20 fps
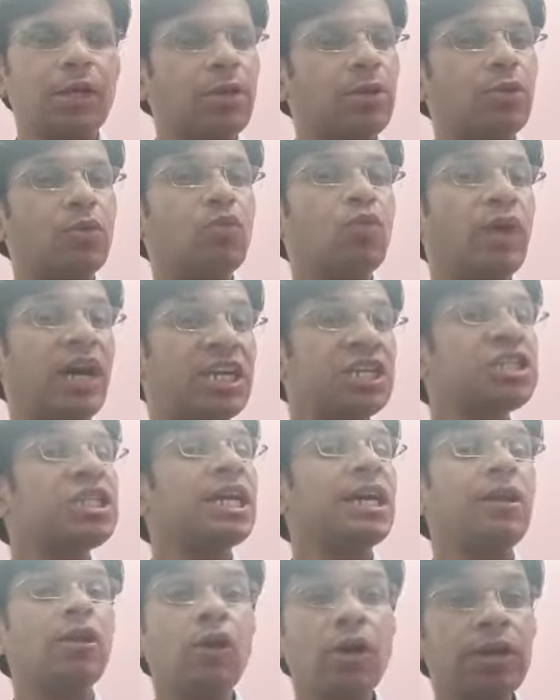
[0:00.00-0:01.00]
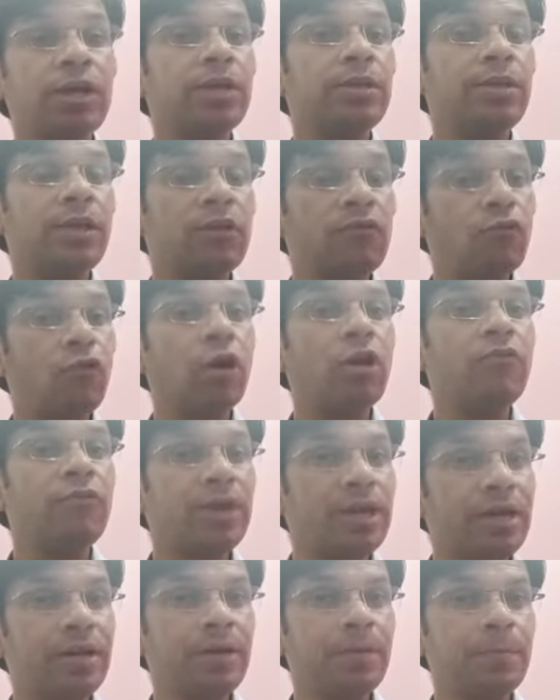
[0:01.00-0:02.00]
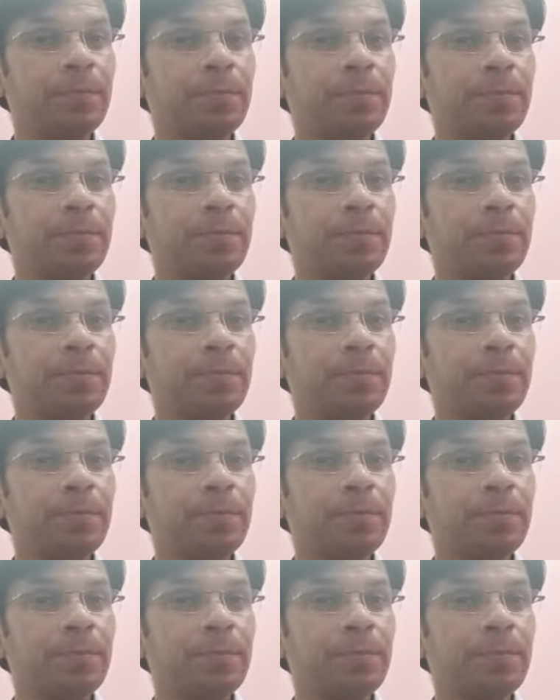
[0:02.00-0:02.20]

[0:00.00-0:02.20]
So why Shylock is involved here?